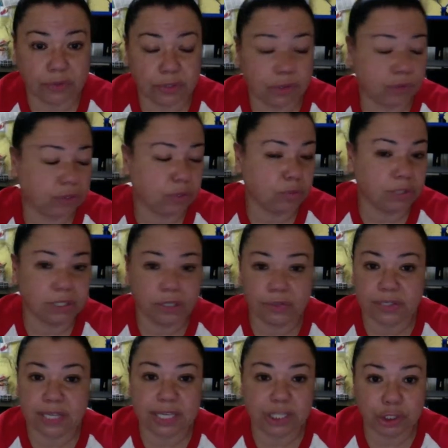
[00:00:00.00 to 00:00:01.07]
The only Windows
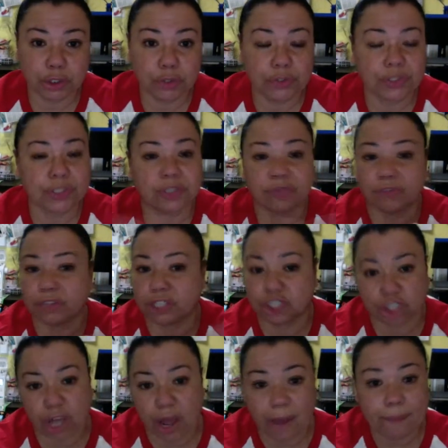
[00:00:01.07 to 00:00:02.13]
I use is for the job.